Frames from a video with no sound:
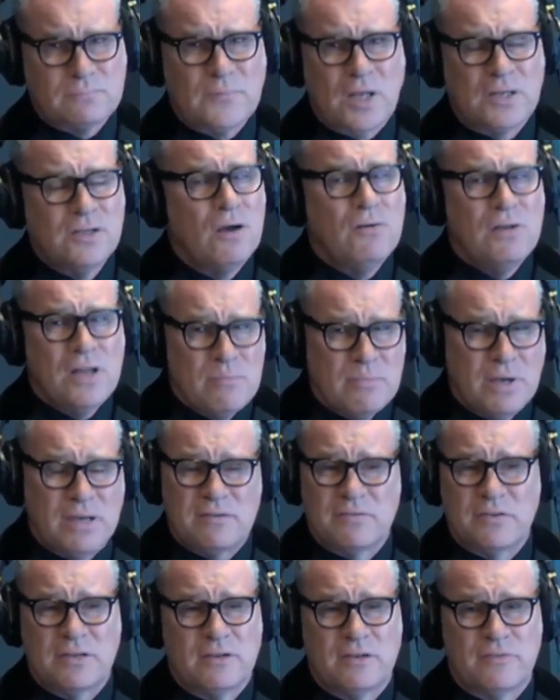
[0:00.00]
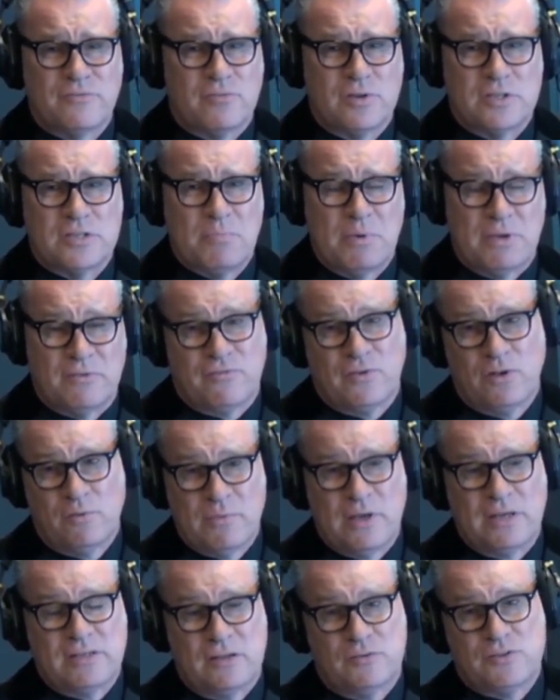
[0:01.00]
No Limit for it to be a
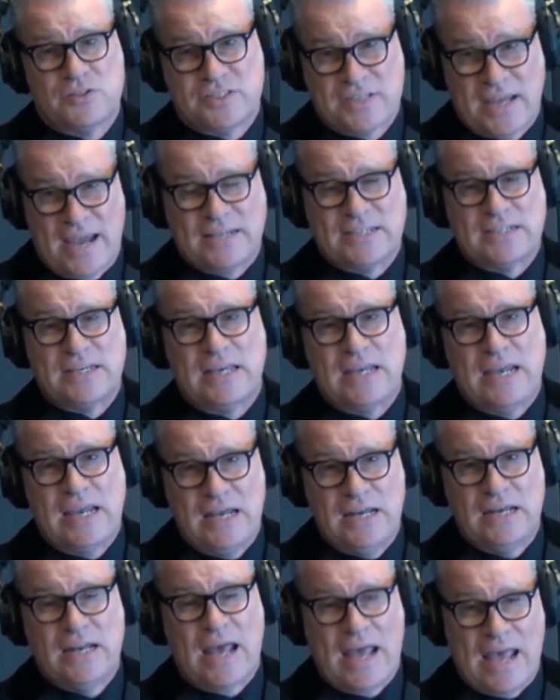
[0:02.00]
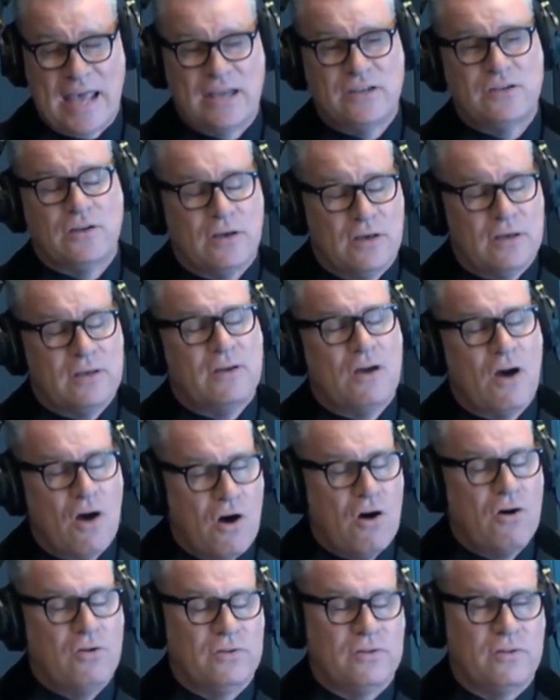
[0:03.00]
film, you know, set in and
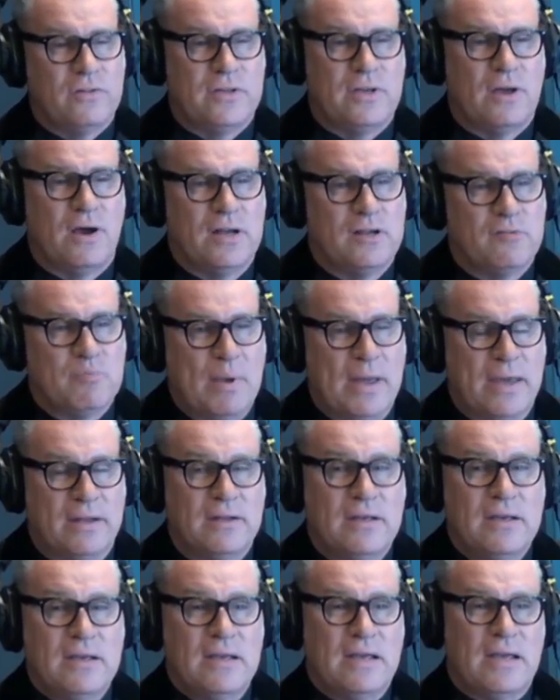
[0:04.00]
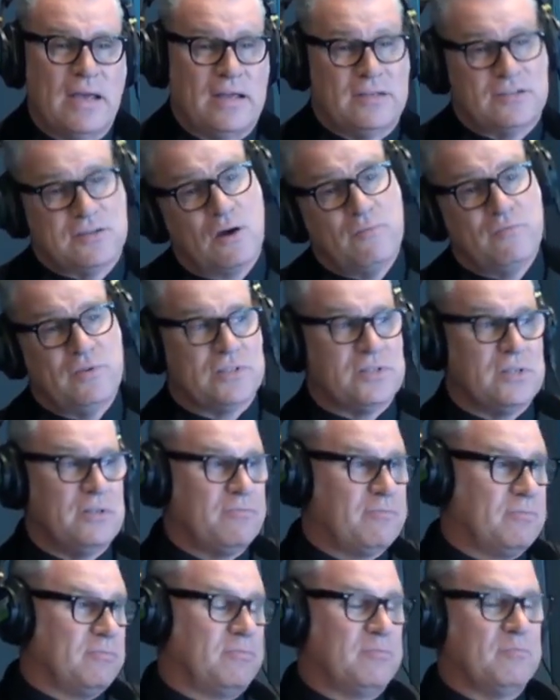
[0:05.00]
on the Isle of Man. And so obviously
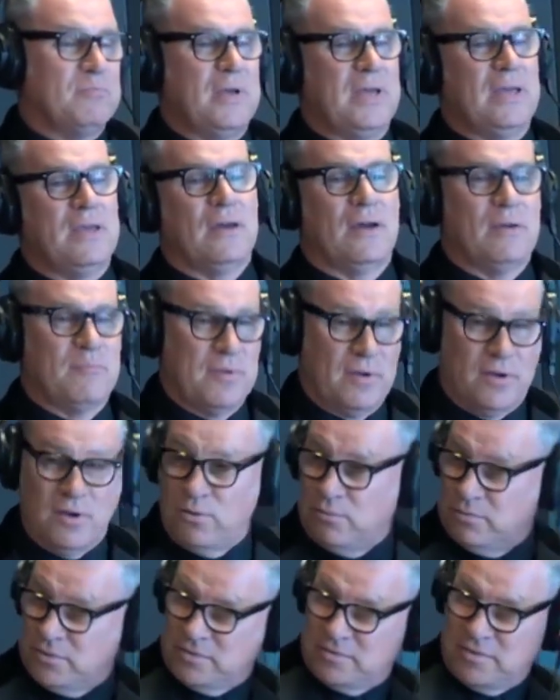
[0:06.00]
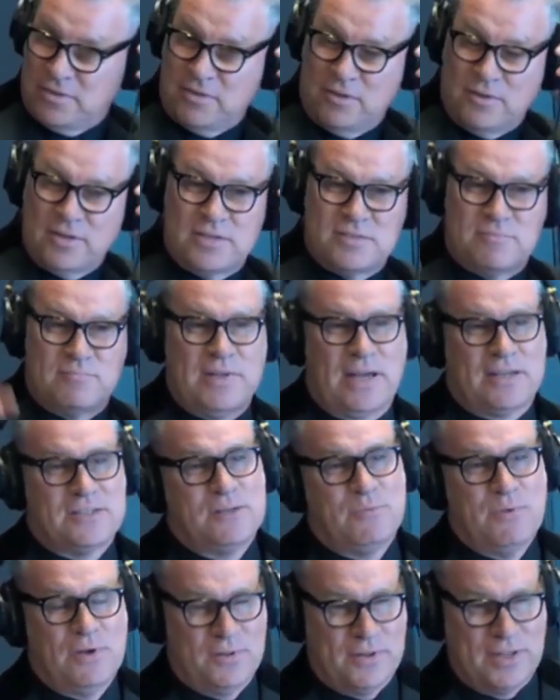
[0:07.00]
for me, I'm going, oh, you know, there's
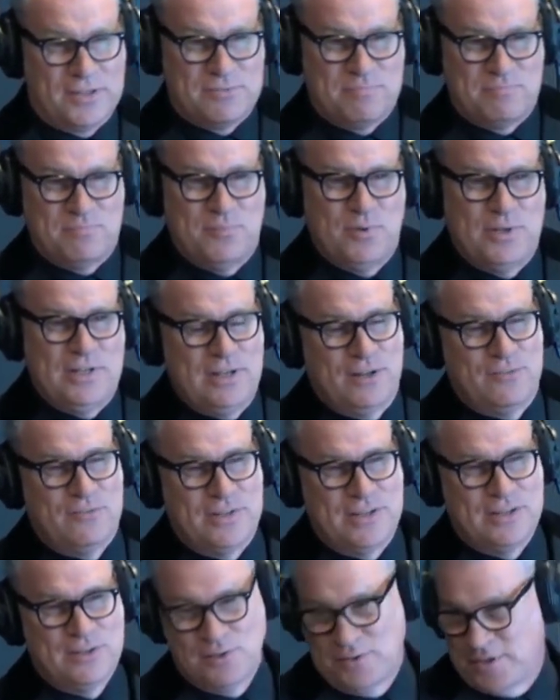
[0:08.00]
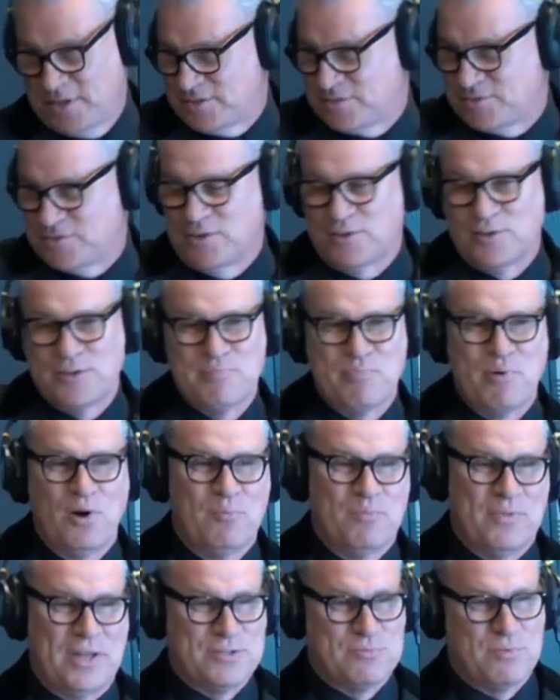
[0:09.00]
Laxey Will, that's really lovely. And look, there's Douglas
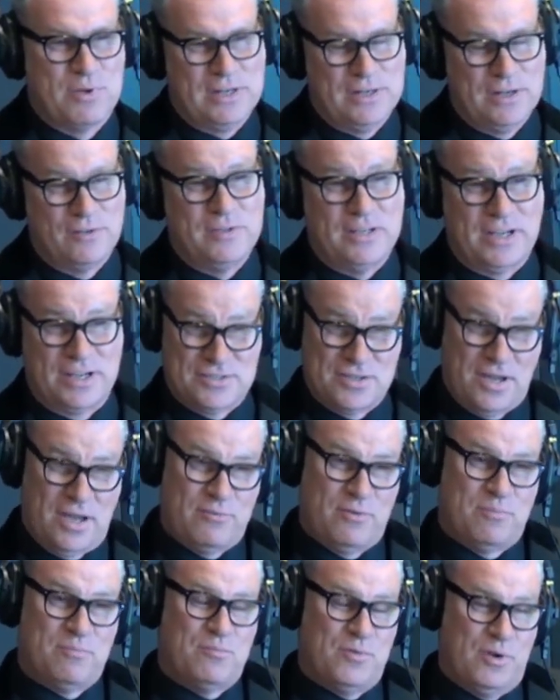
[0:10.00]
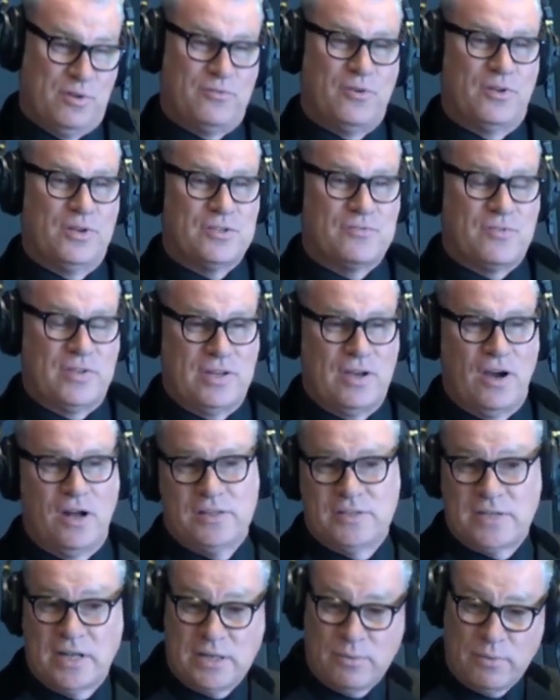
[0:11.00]
Prom, that's really lovely, because I have a real fondness for the
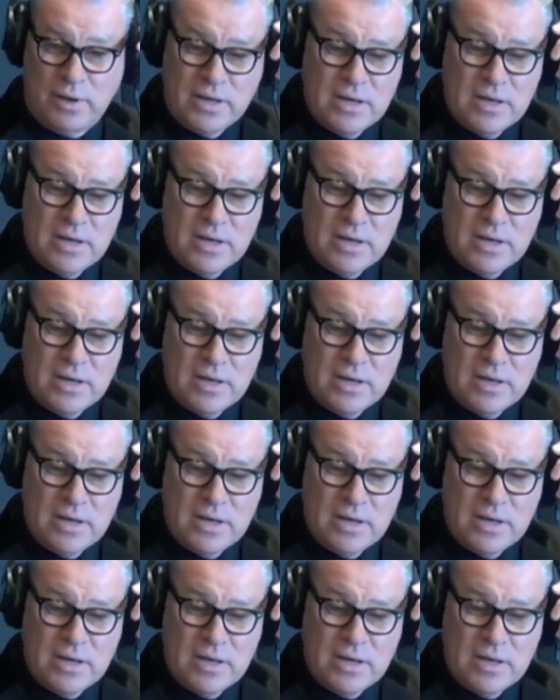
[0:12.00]
island anyway.